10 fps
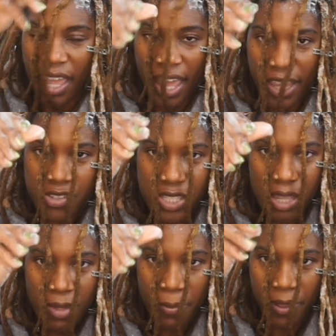And you
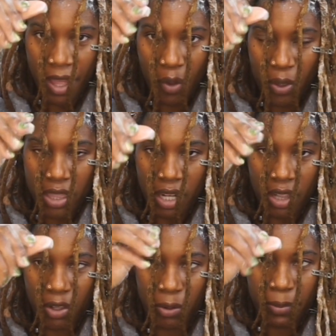see me playing with it
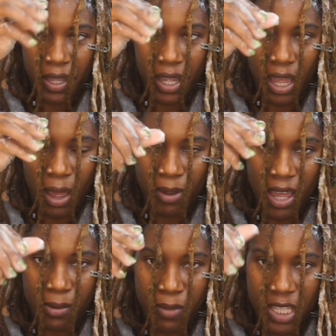a little bit. I'm
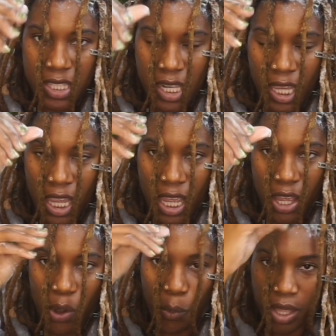kind of mixing it
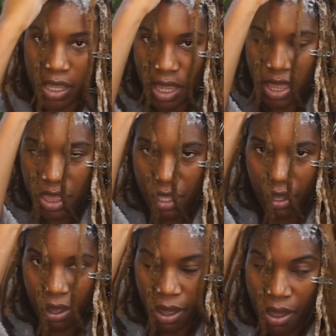in with
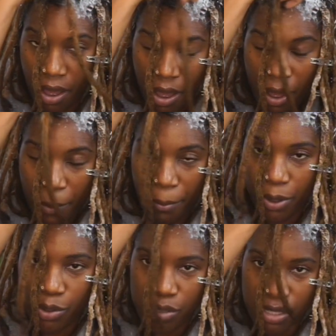the
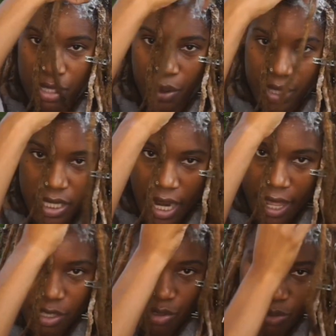mousse so it's
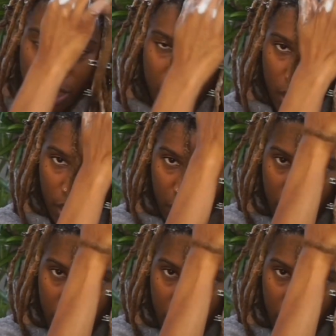not too thick.